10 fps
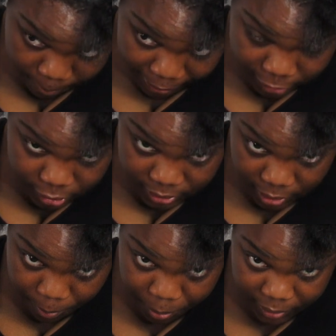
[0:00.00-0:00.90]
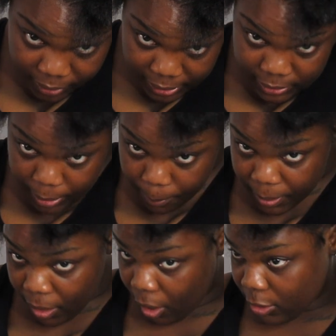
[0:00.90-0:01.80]
matches up with this,
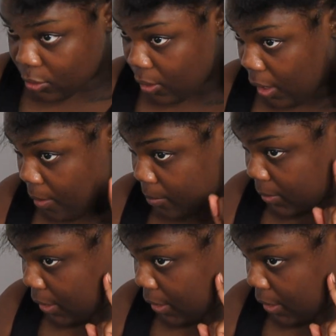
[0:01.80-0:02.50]
but it also comes